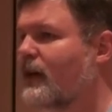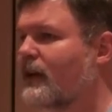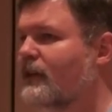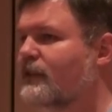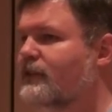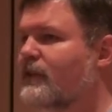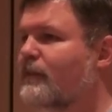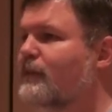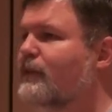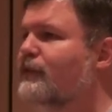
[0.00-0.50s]

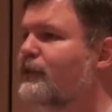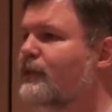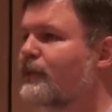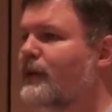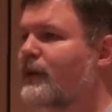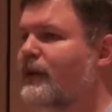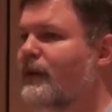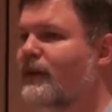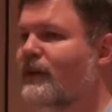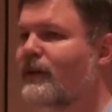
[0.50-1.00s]
Some of you
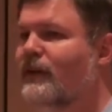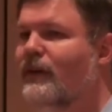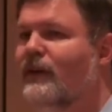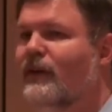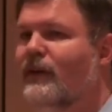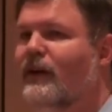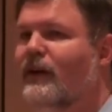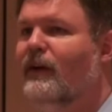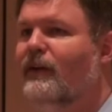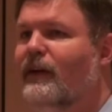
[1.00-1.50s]
here
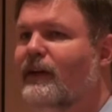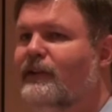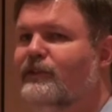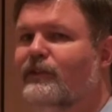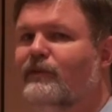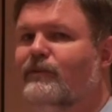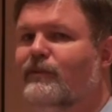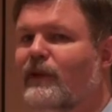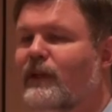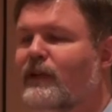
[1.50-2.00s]
are
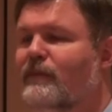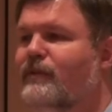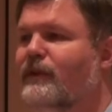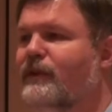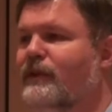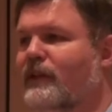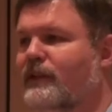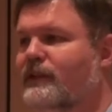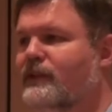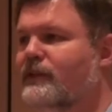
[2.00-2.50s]
actually running
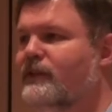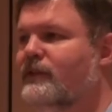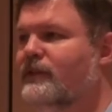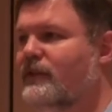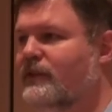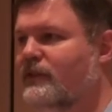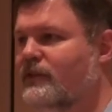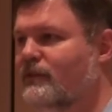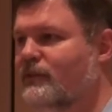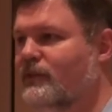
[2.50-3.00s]
production
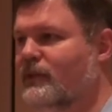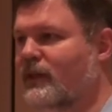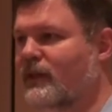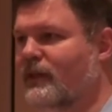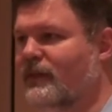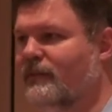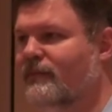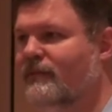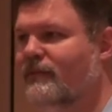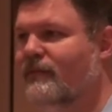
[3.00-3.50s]
systems on
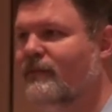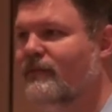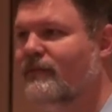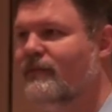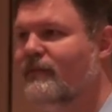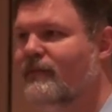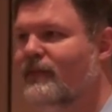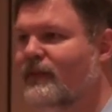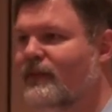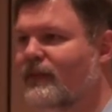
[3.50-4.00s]

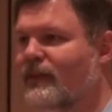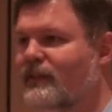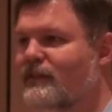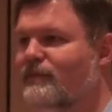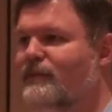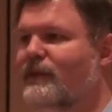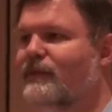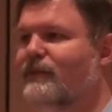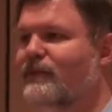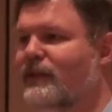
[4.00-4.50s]
it. It
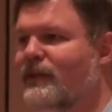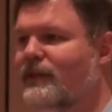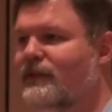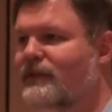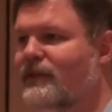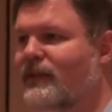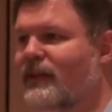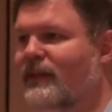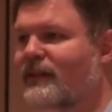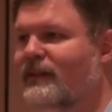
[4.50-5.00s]
hasn't been
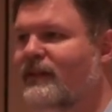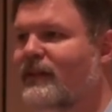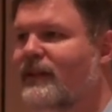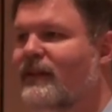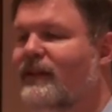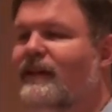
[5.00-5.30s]
released yet,